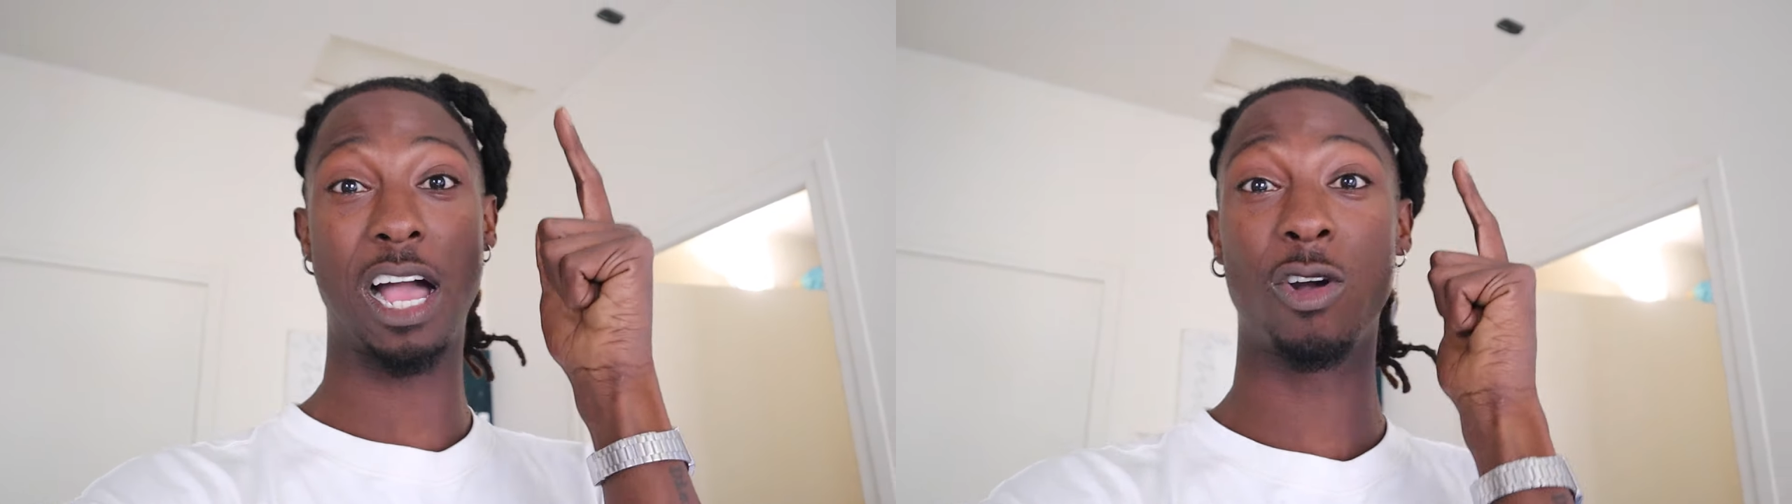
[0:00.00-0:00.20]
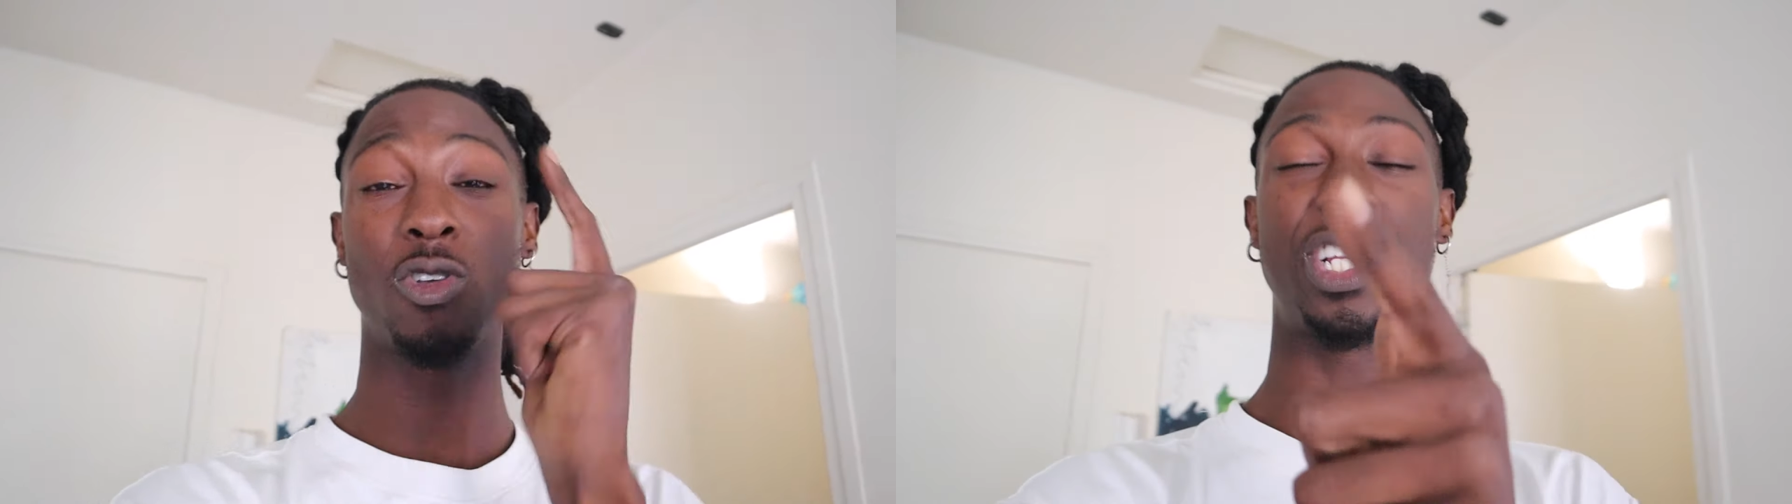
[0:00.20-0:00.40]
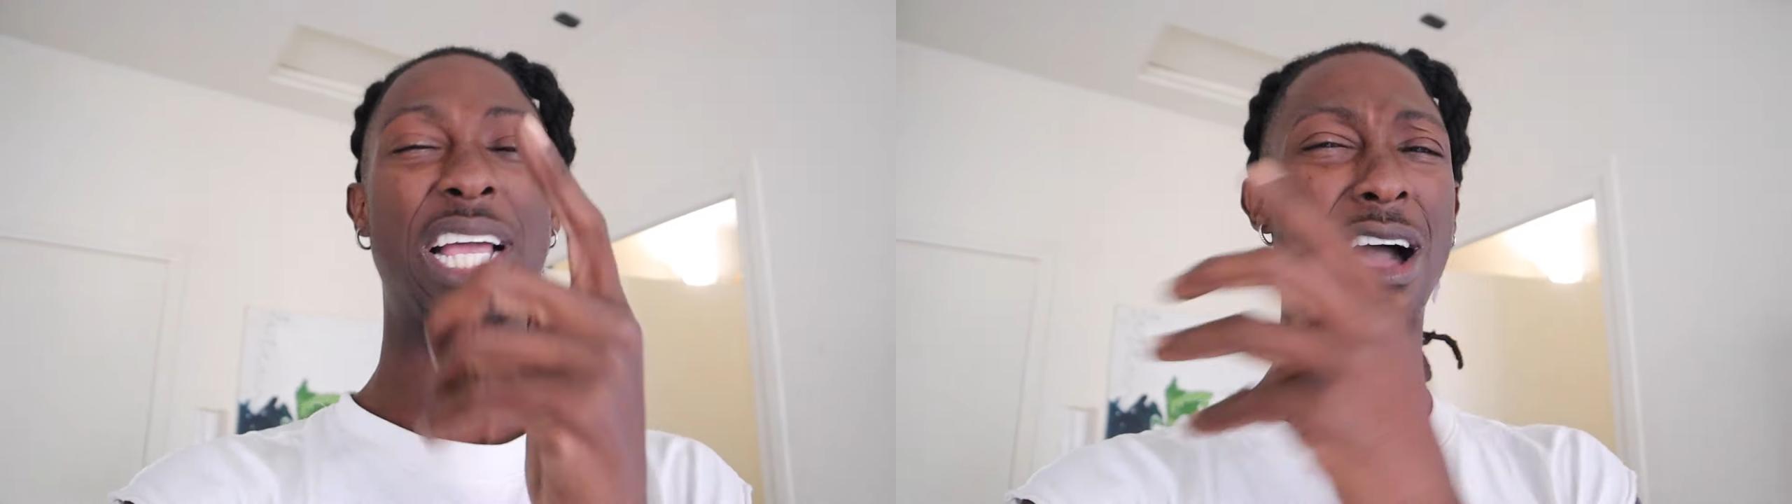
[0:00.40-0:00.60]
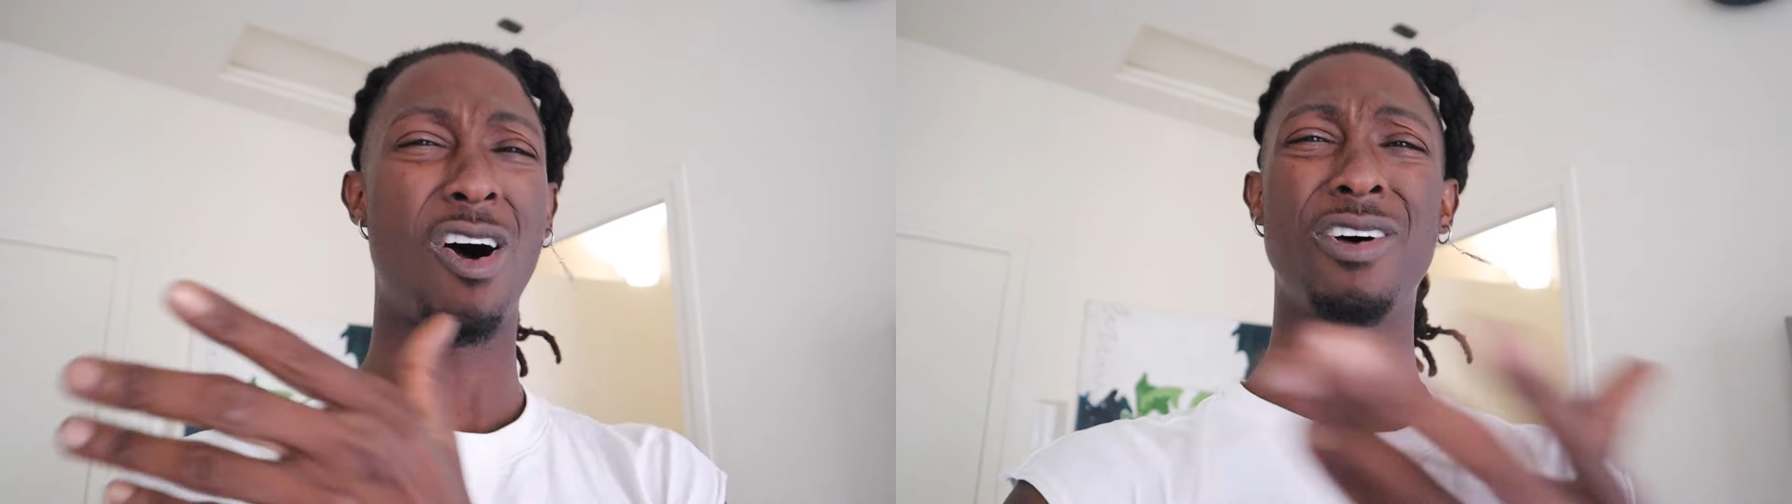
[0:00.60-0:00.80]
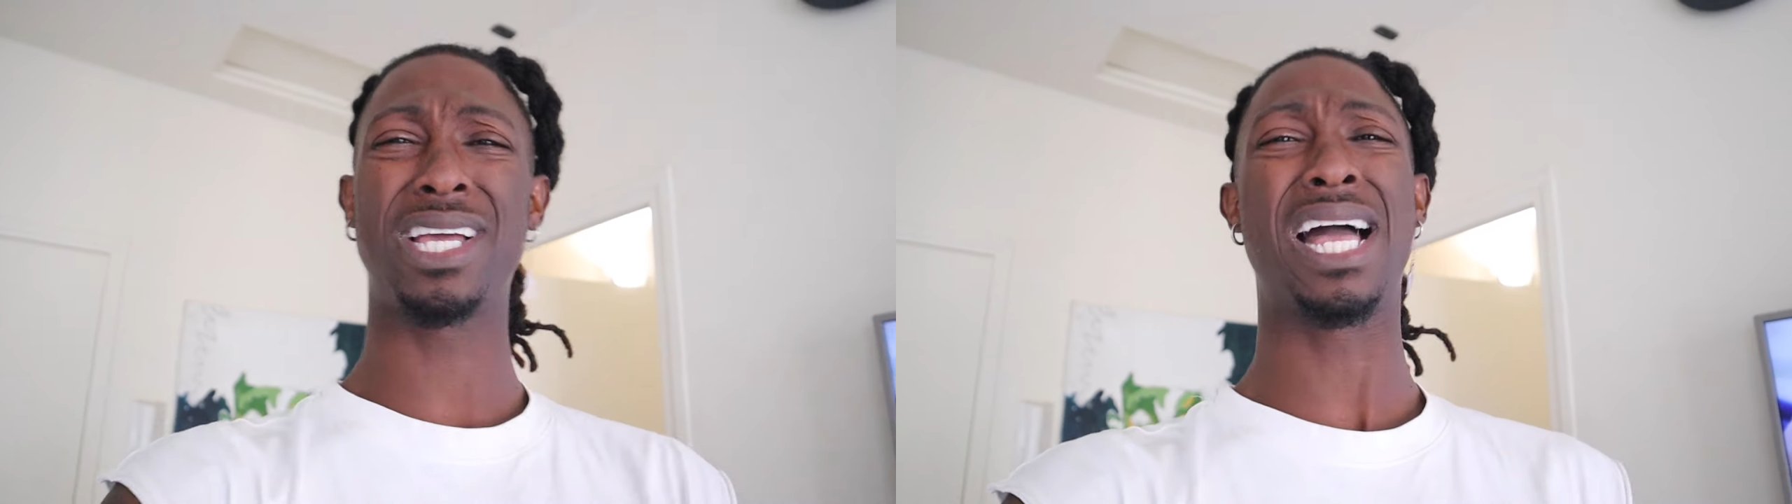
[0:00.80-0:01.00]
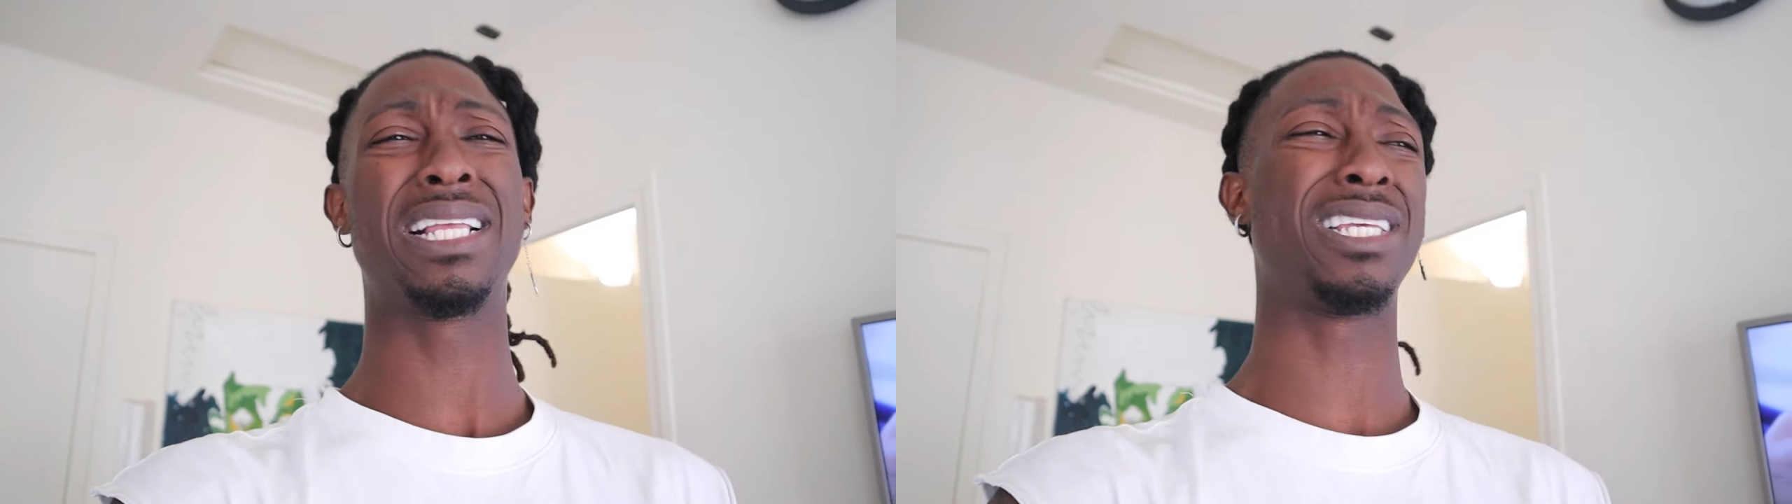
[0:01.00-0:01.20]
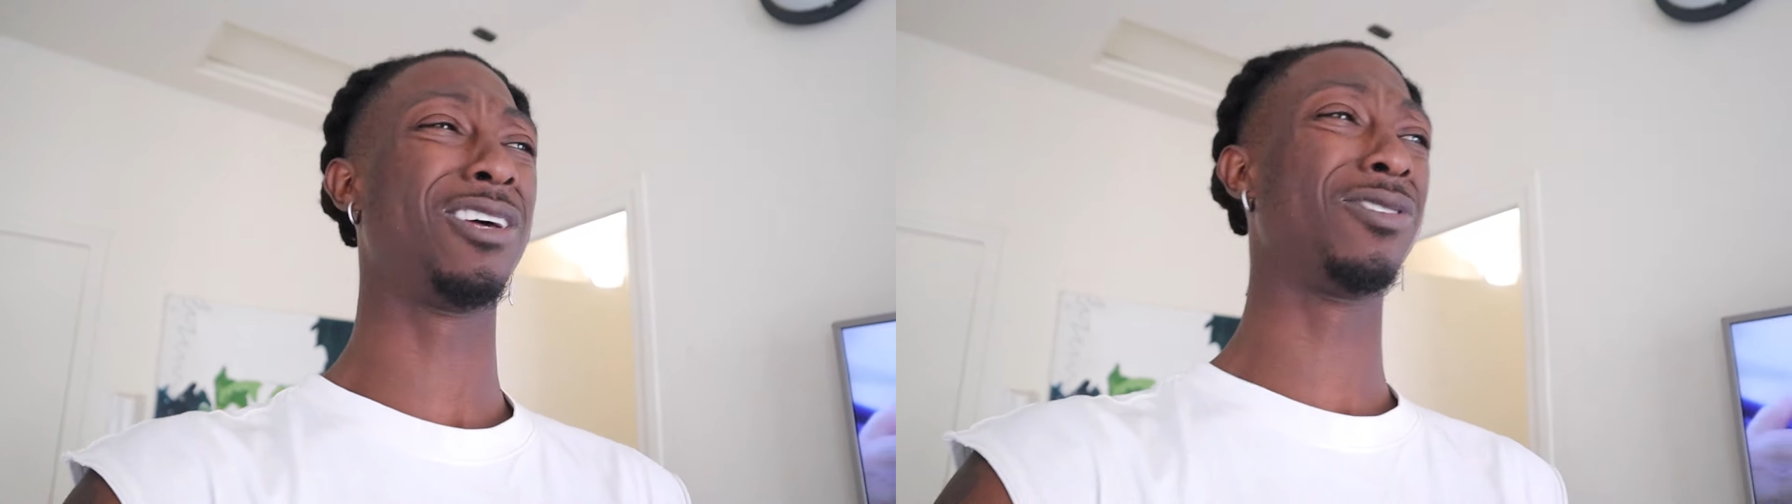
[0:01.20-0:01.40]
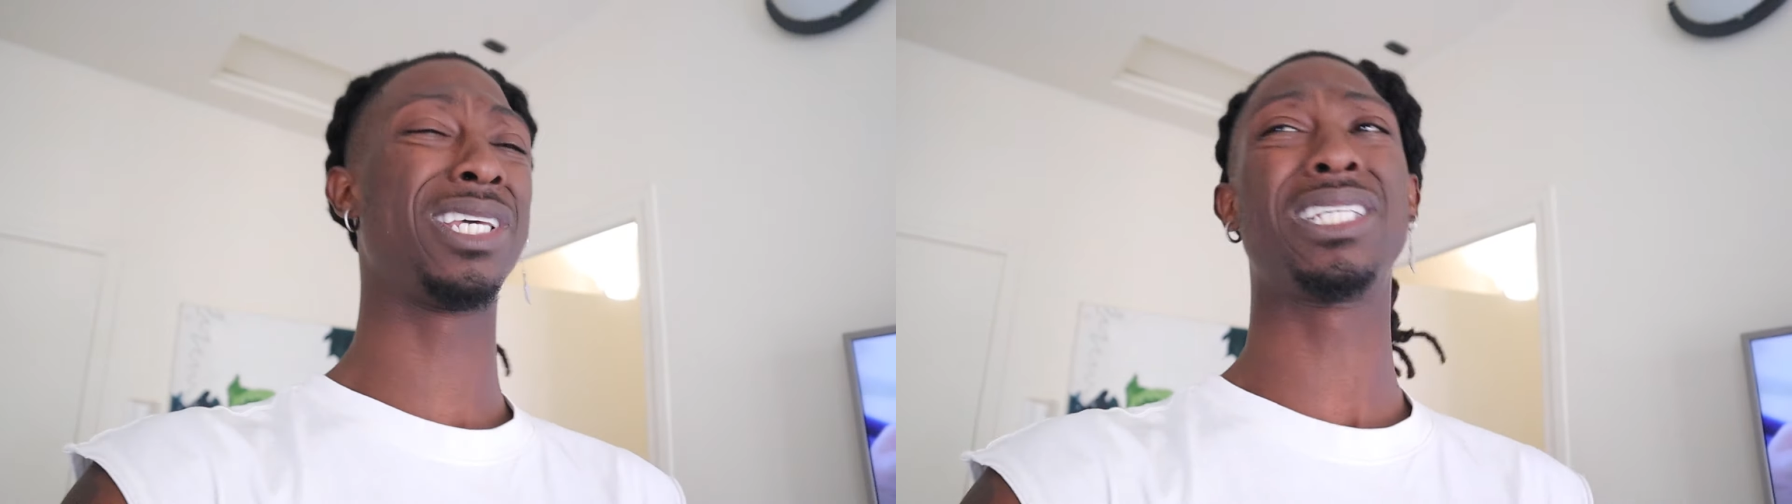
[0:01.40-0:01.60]
Y'all go check out all the
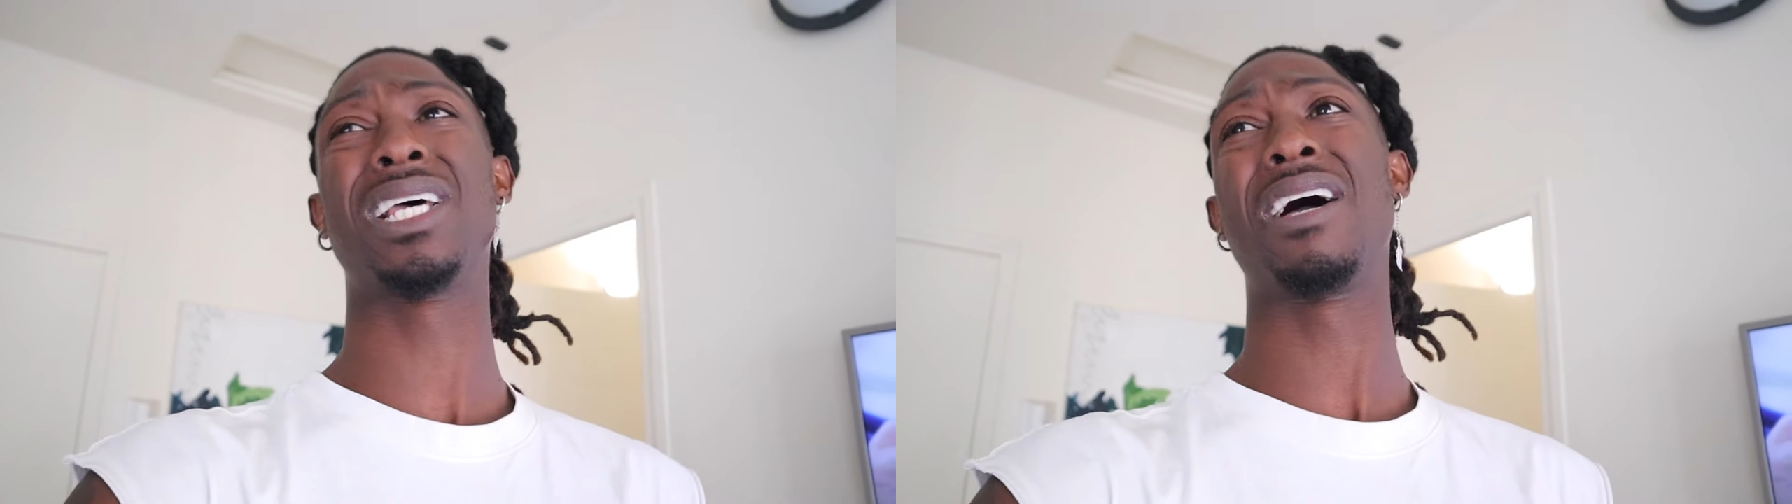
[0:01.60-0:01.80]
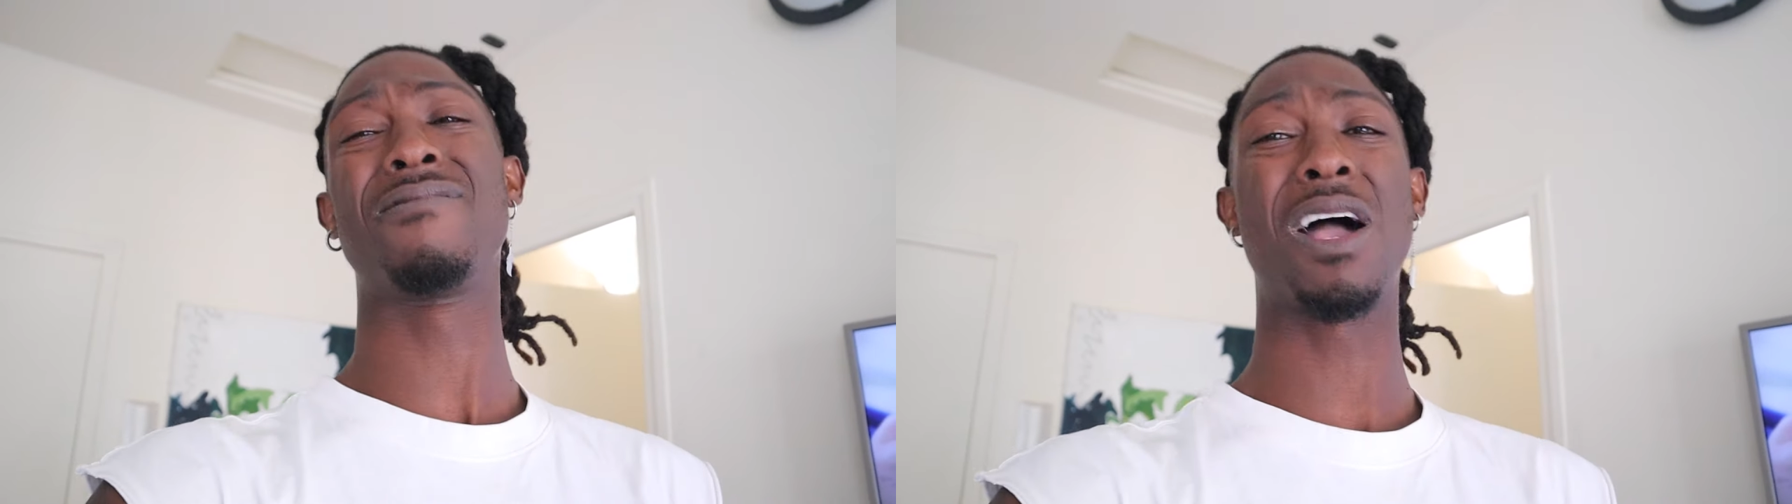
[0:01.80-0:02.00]
content on TikTok.